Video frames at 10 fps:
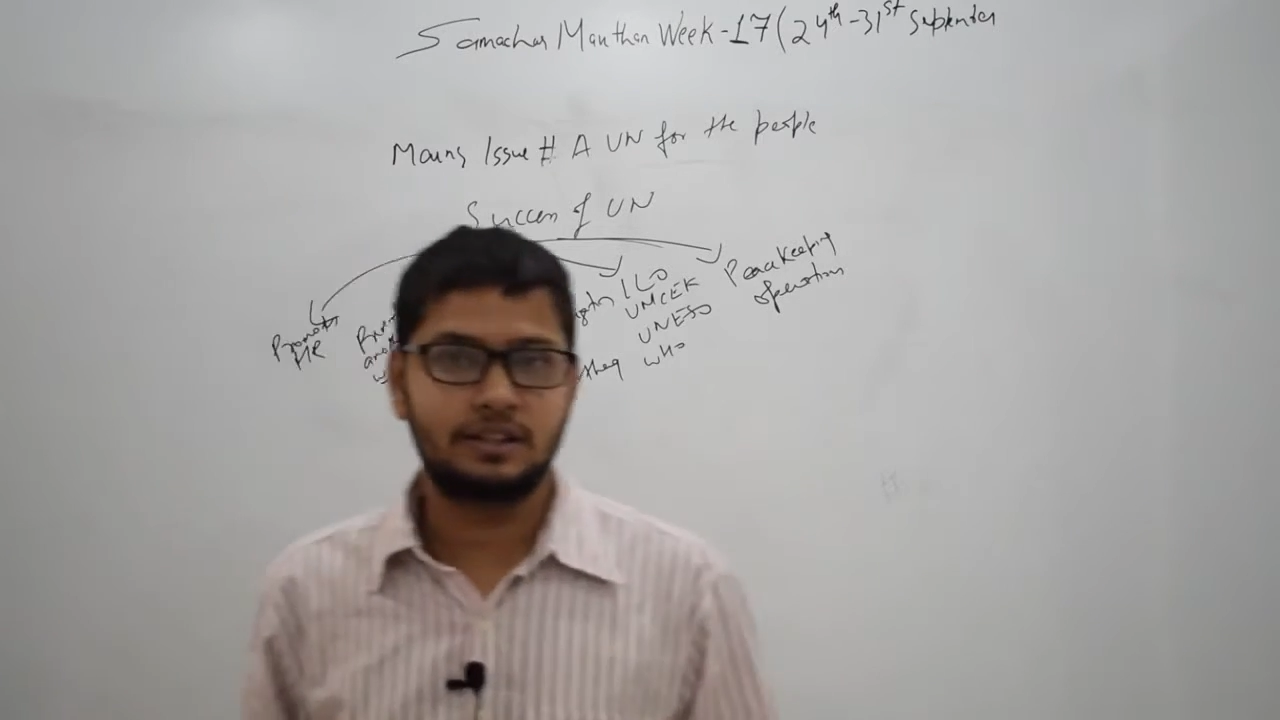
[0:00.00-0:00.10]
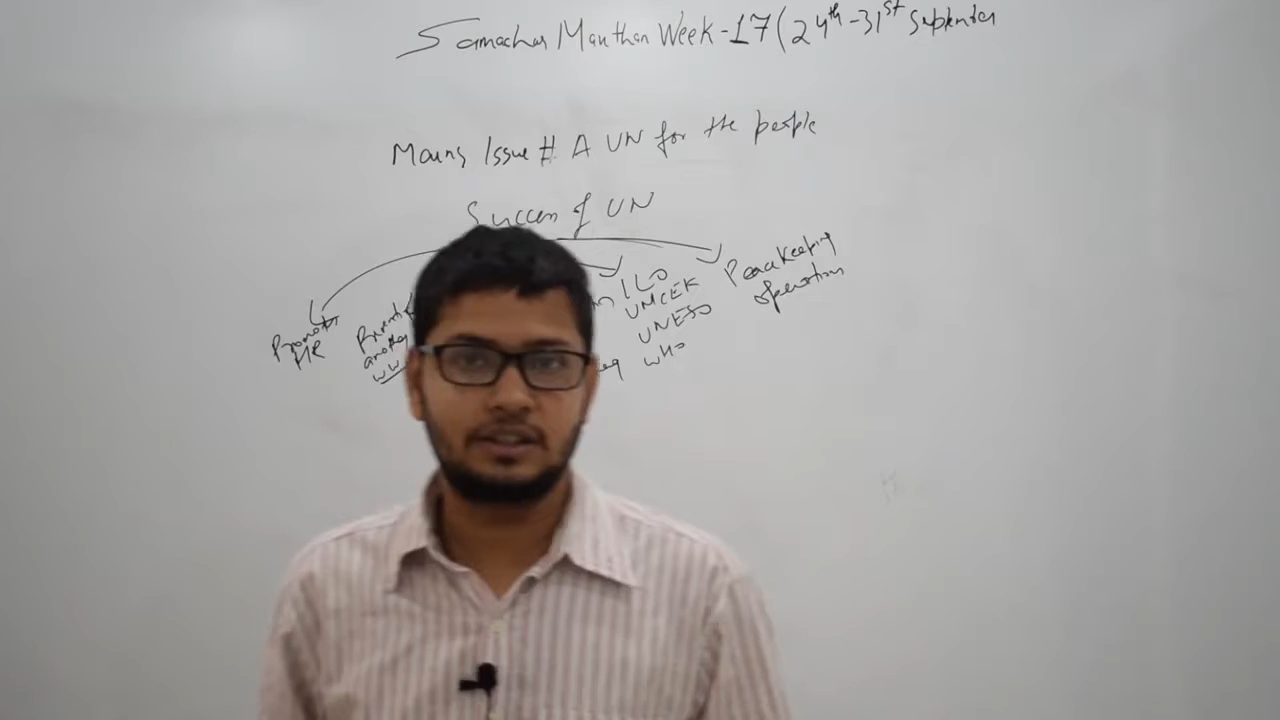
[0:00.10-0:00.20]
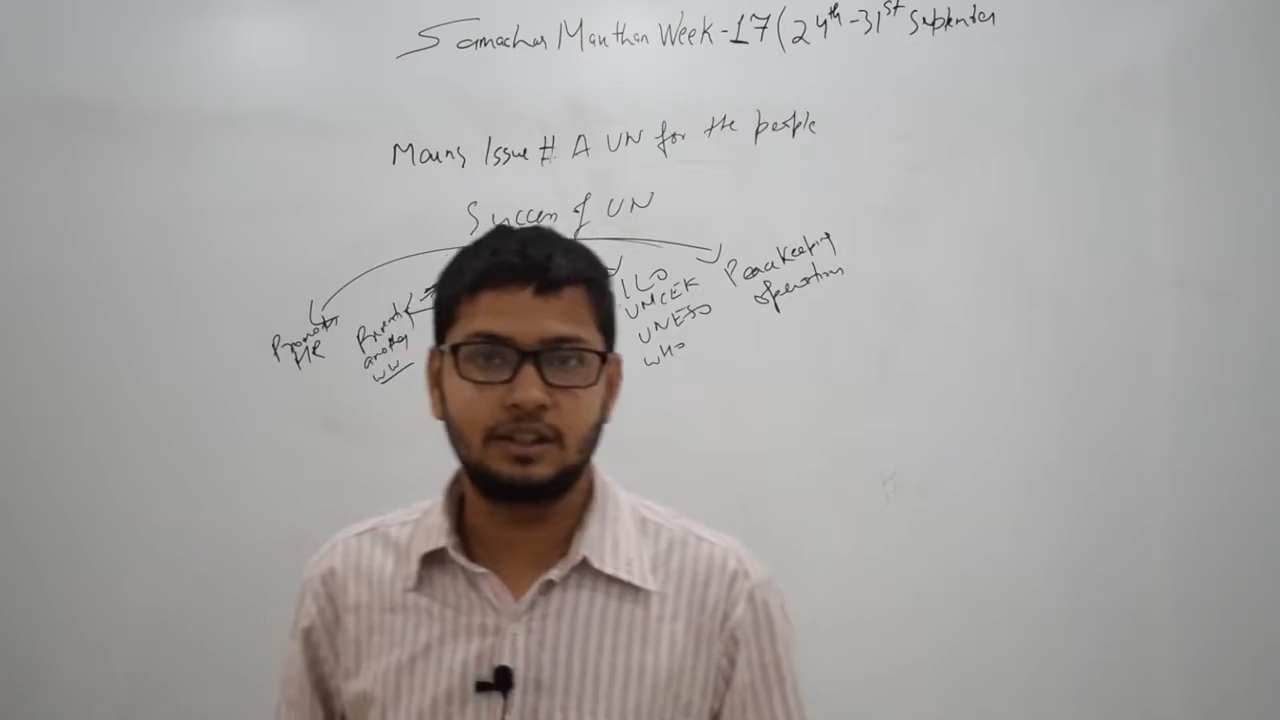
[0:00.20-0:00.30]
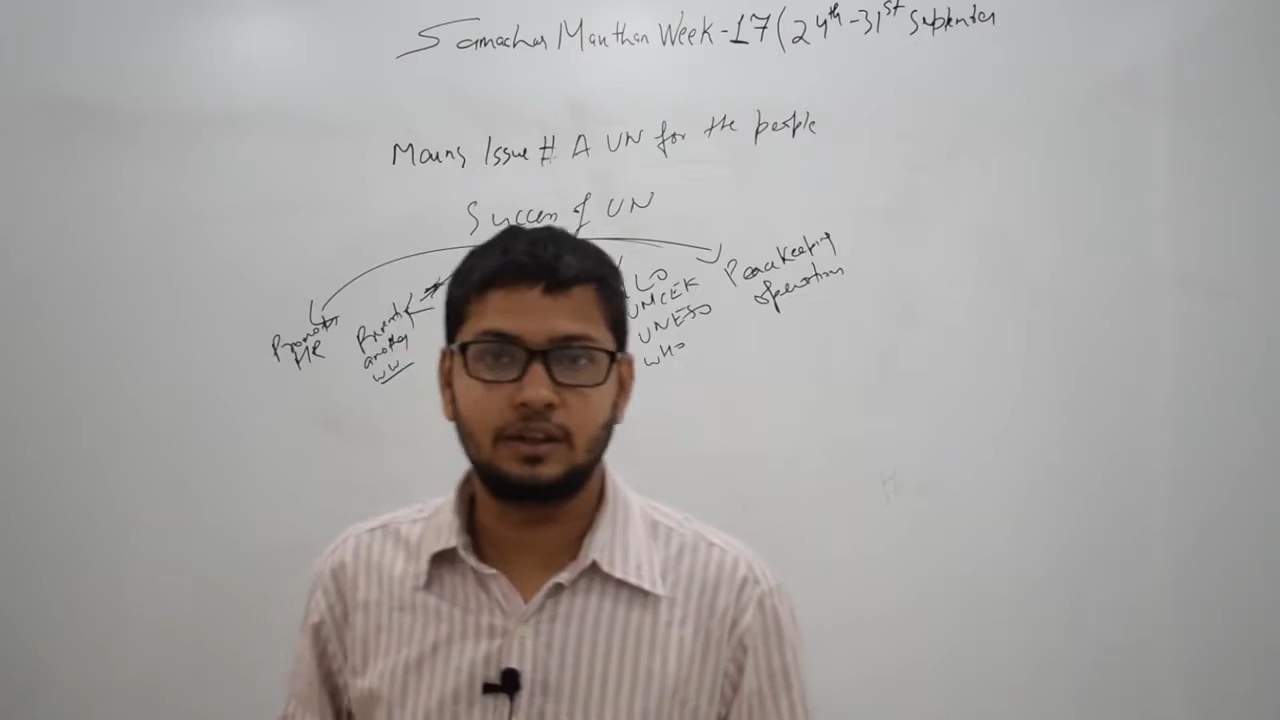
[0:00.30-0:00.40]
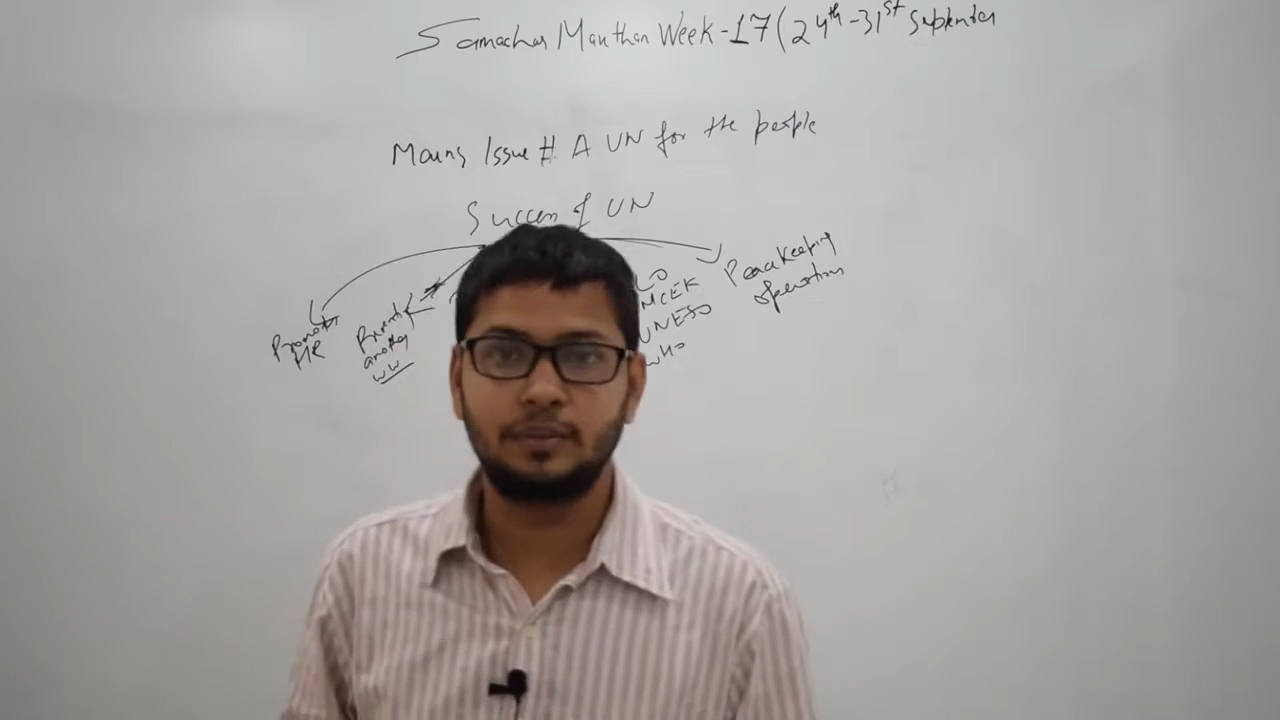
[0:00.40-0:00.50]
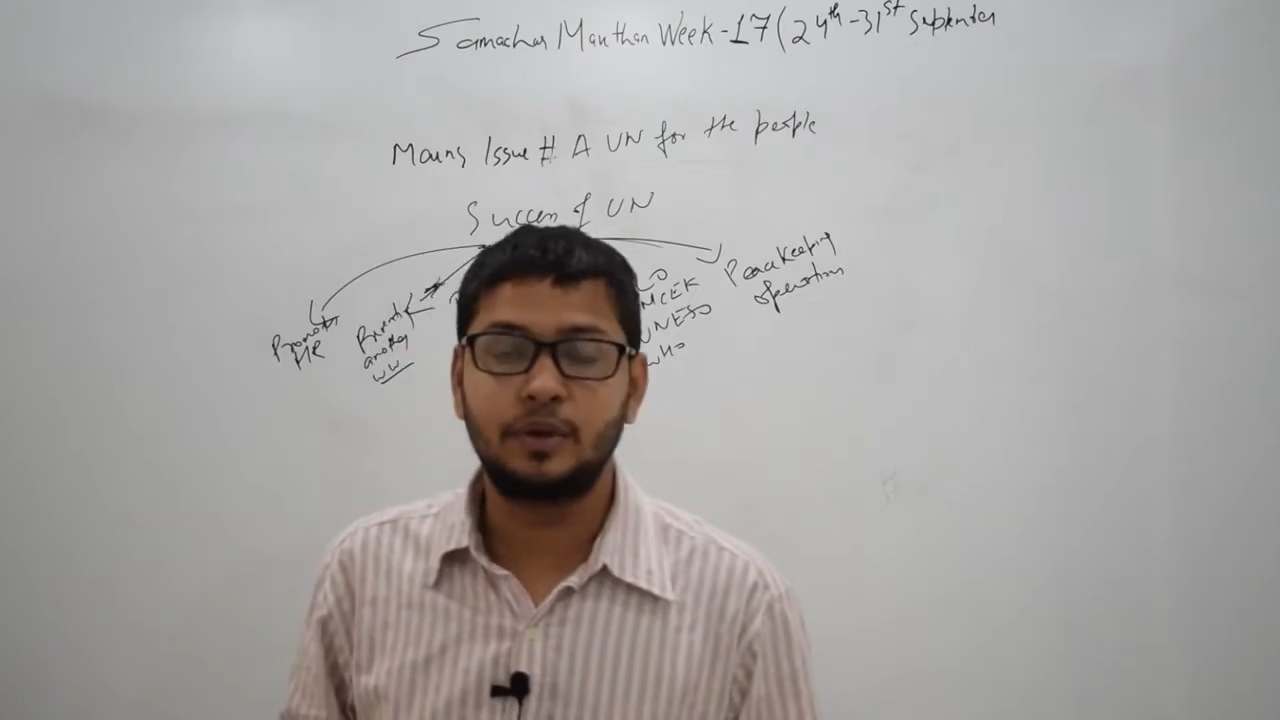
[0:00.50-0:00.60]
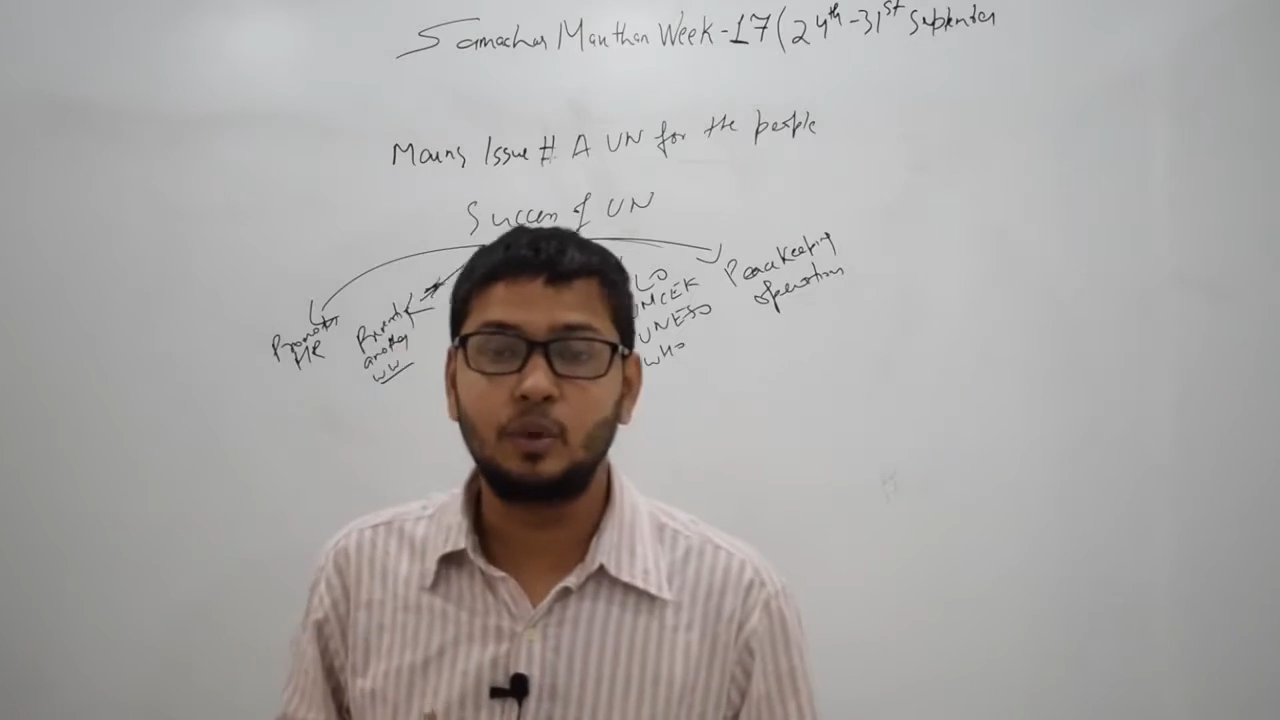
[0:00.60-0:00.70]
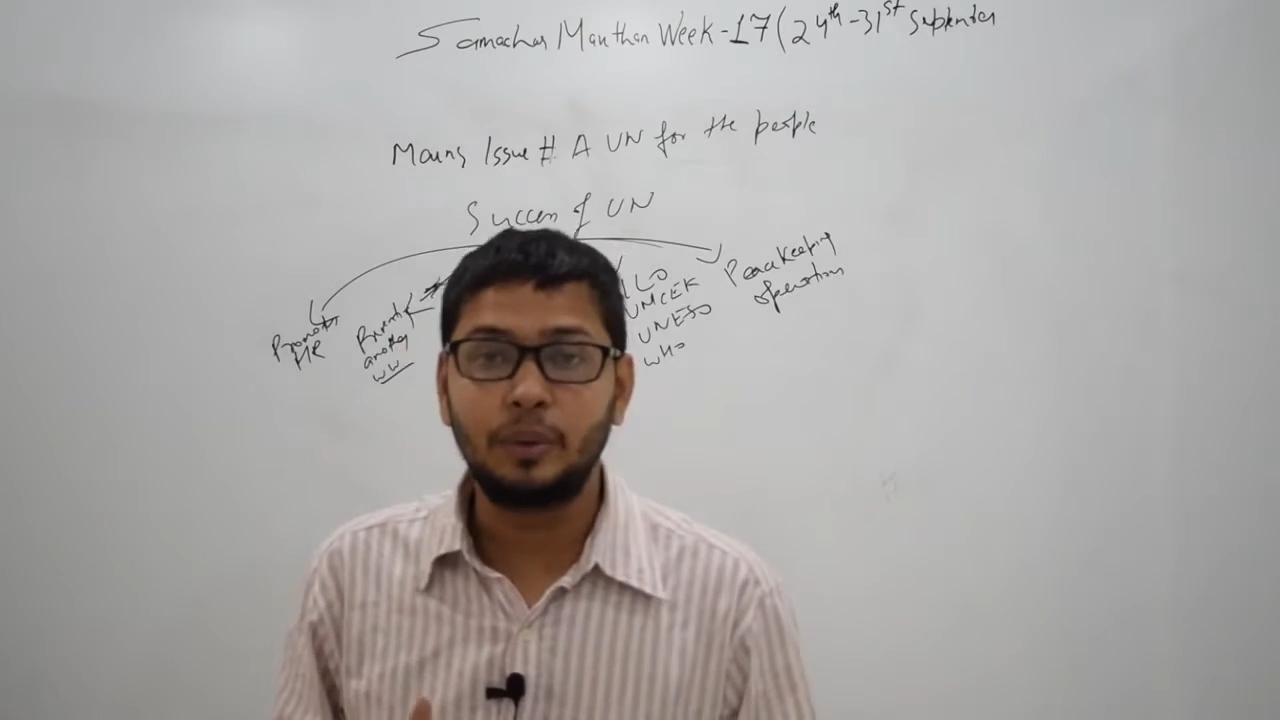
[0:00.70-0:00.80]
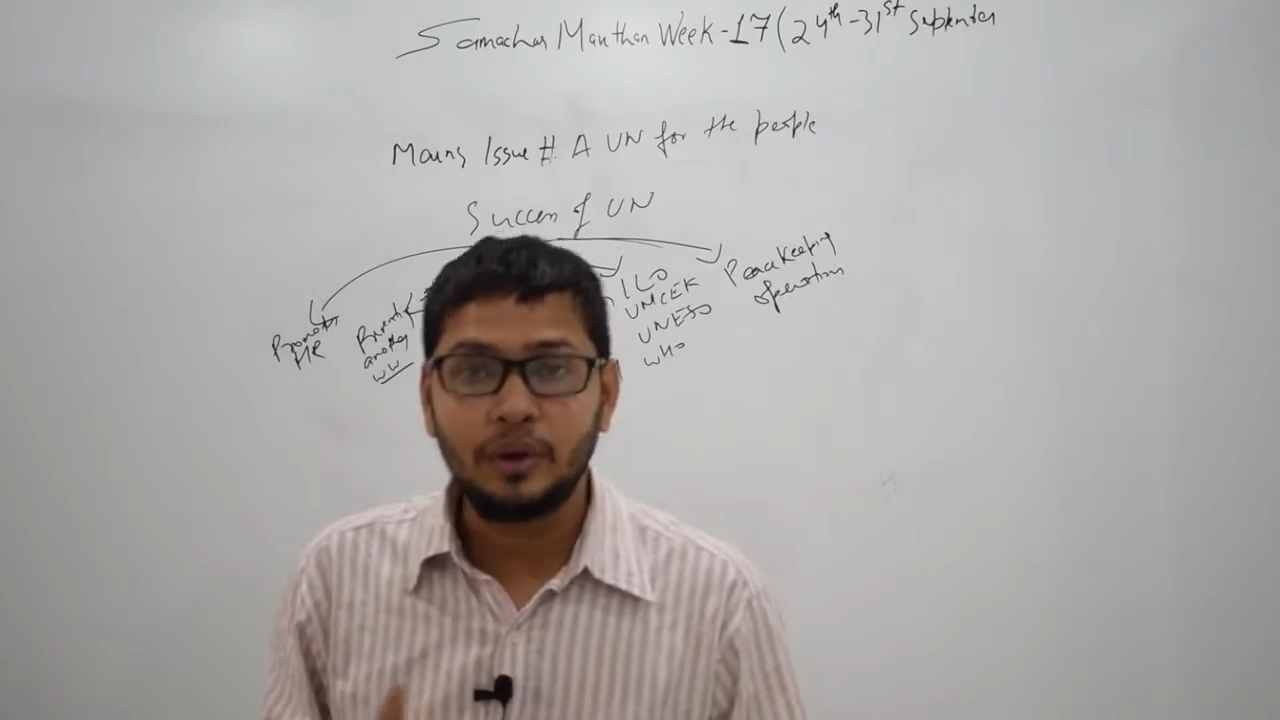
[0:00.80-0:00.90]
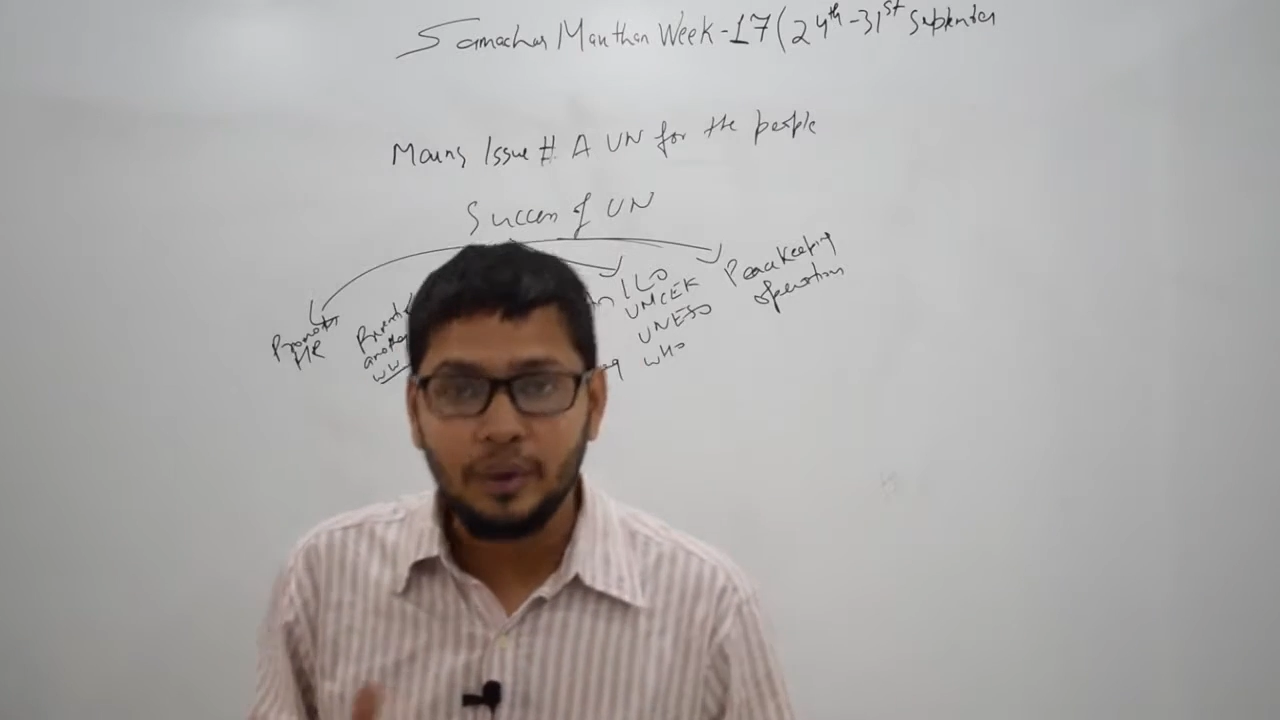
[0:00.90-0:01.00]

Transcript: the human